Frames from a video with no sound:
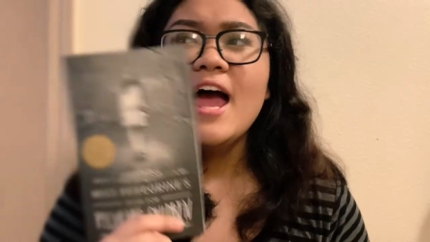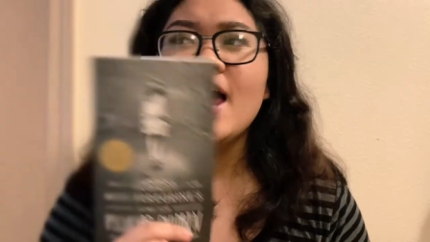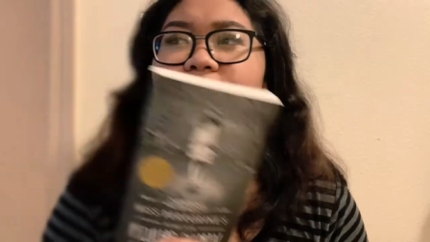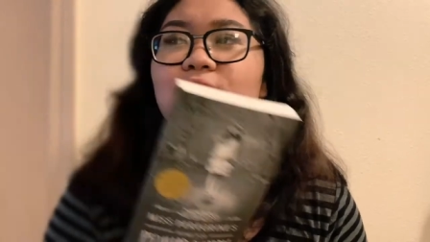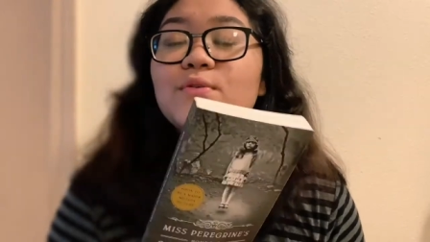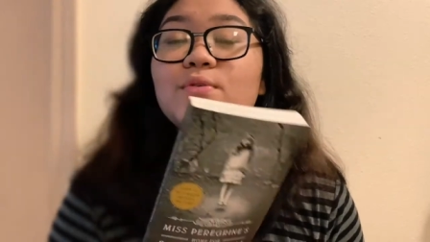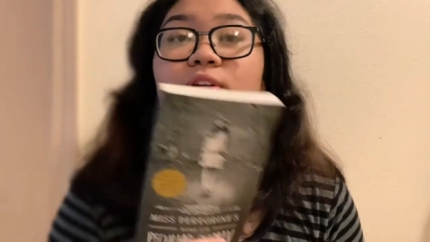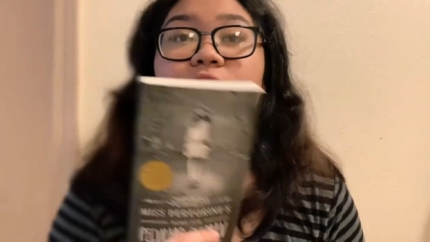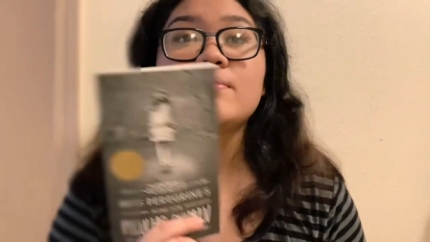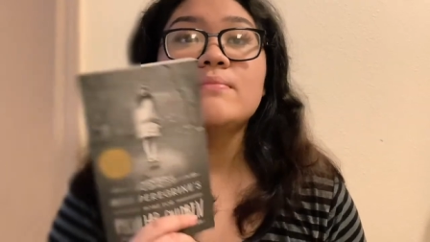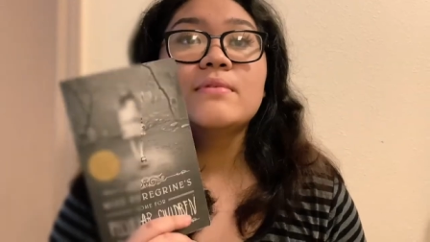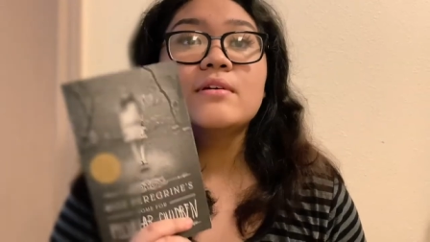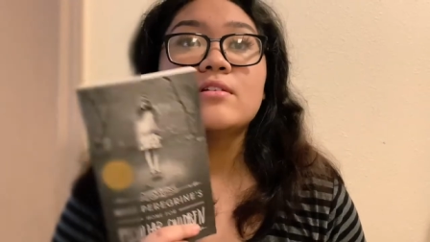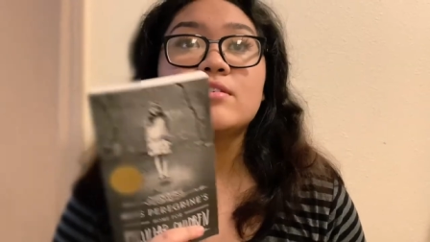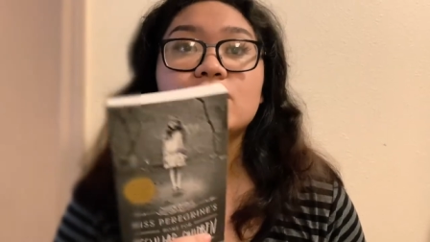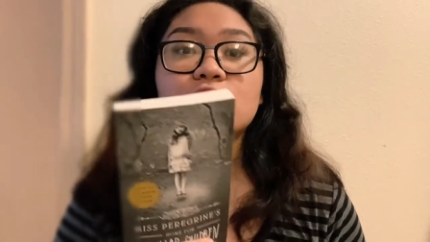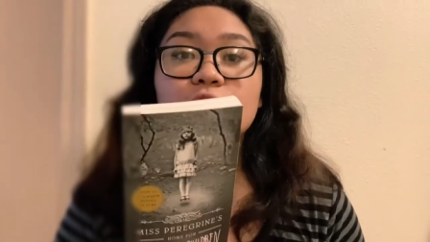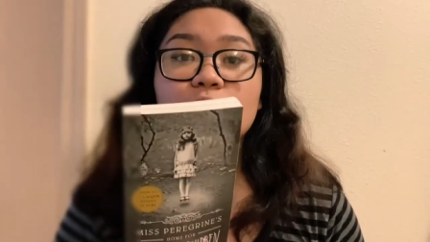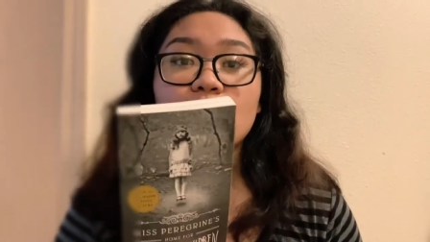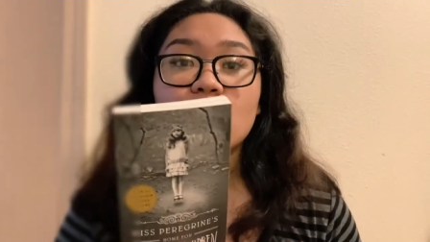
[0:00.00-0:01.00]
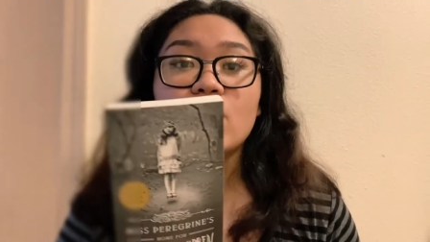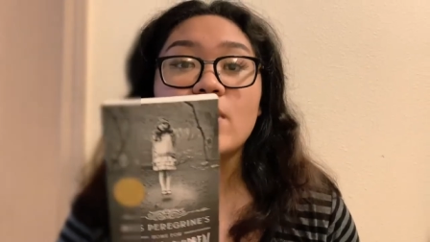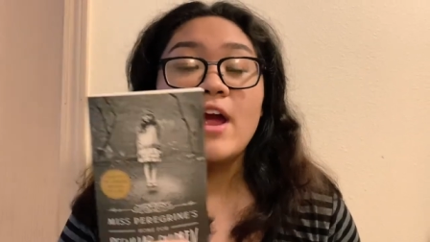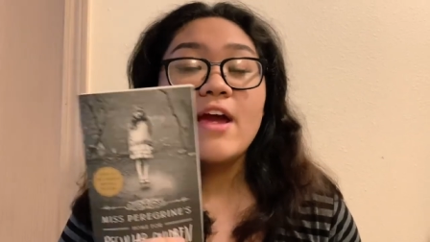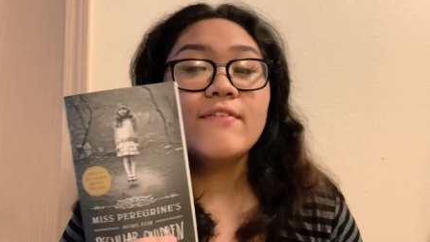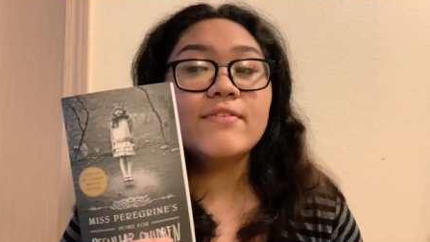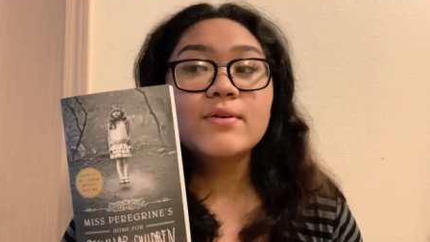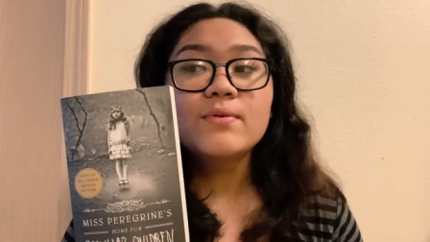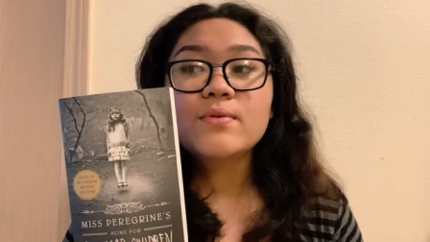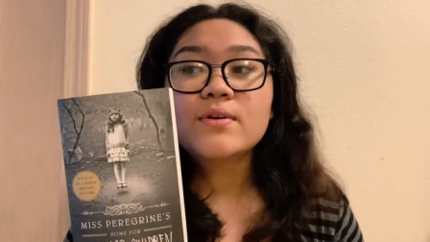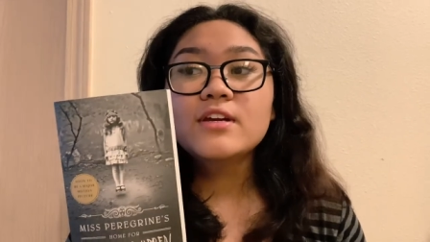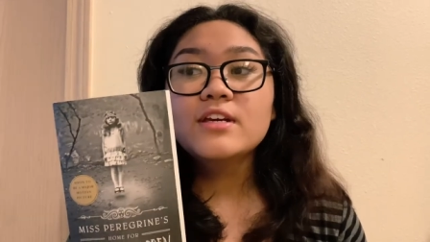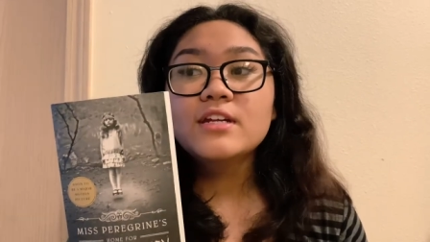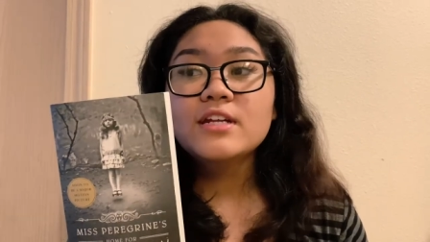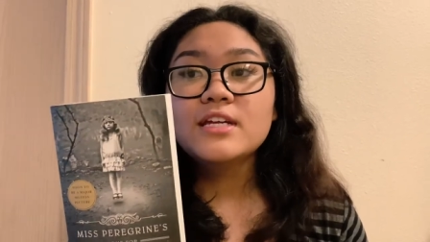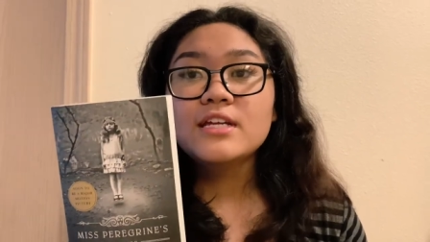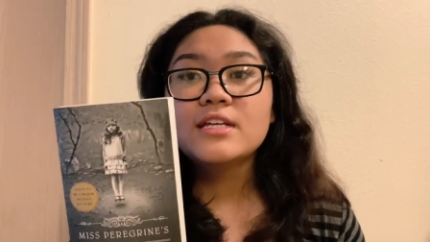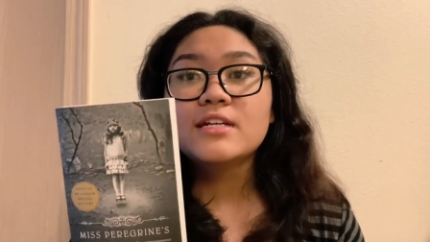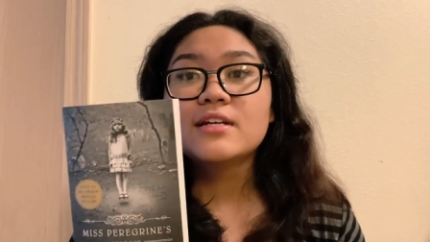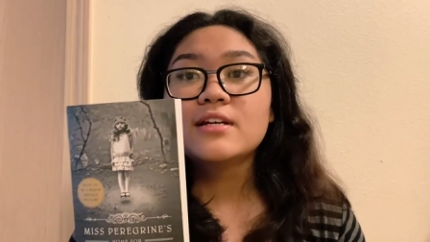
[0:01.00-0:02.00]
everyone in middle school or
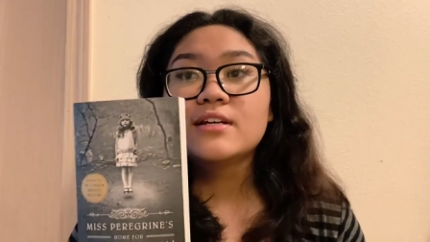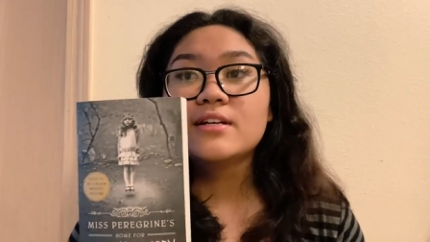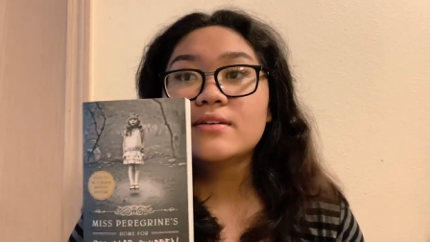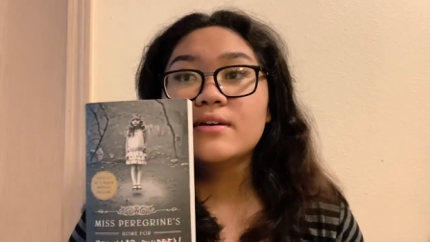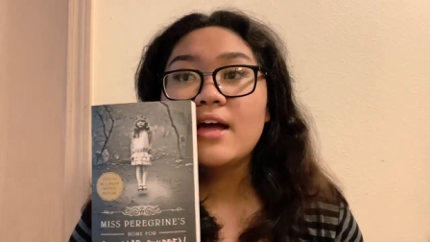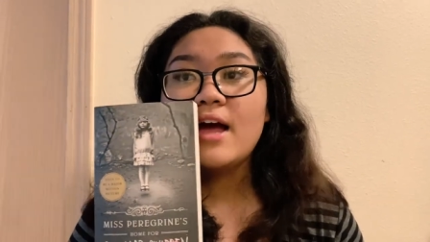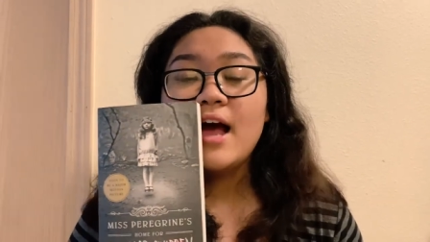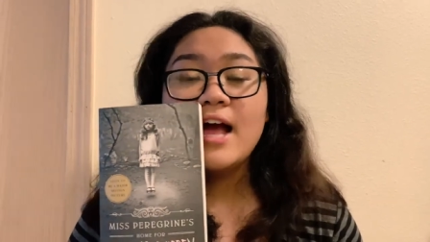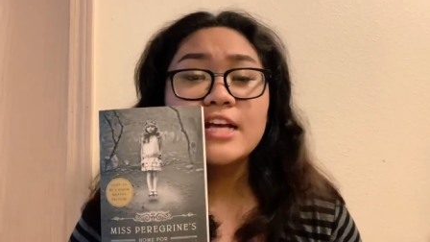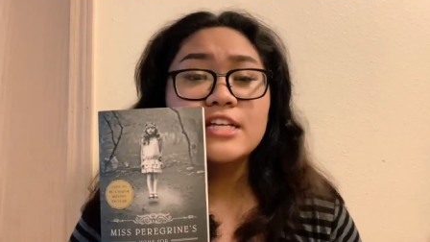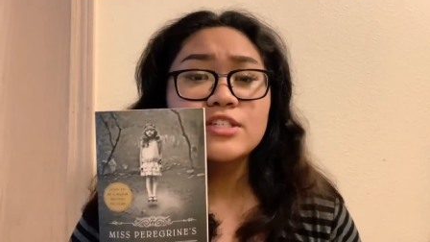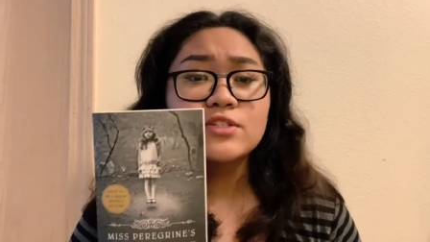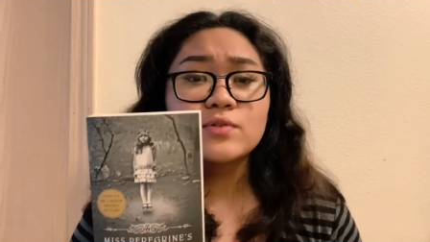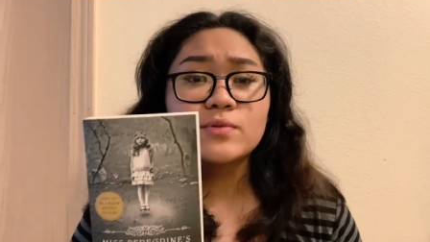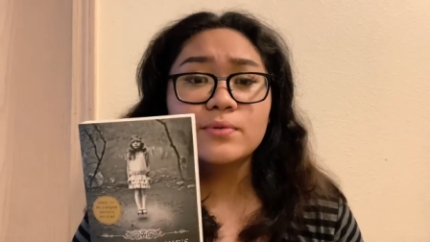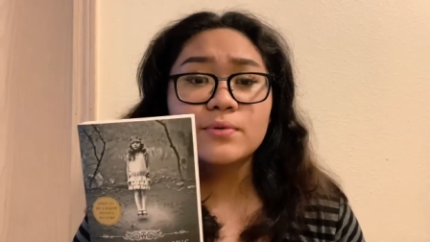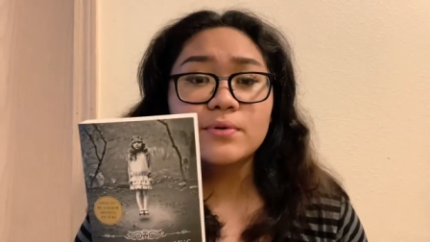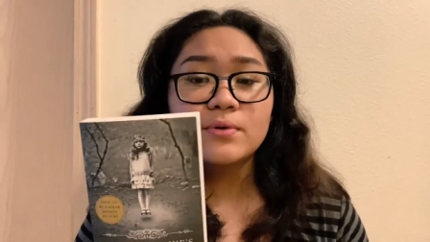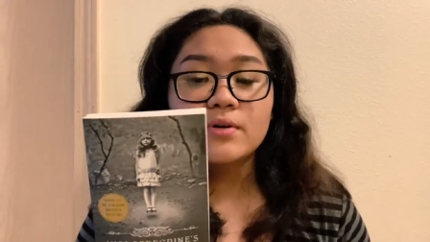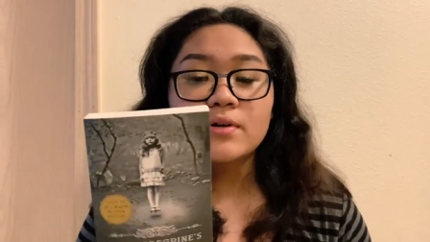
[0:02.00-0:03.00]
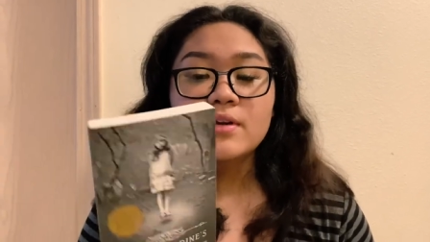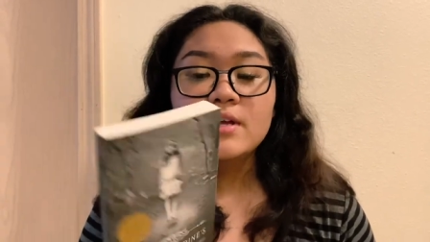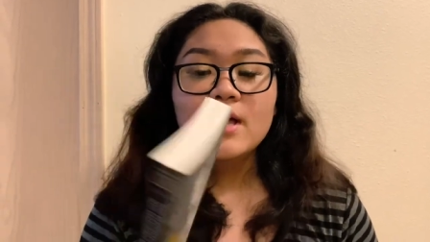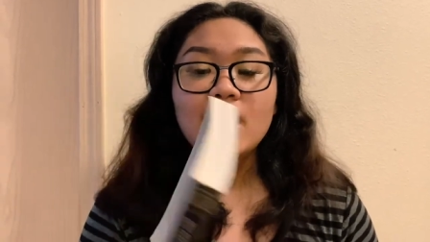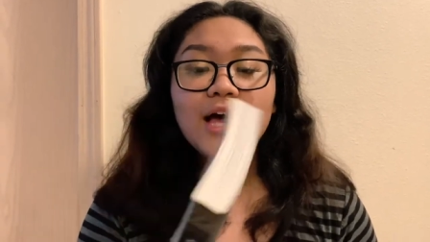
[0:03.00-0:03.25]
everyone in uh, high school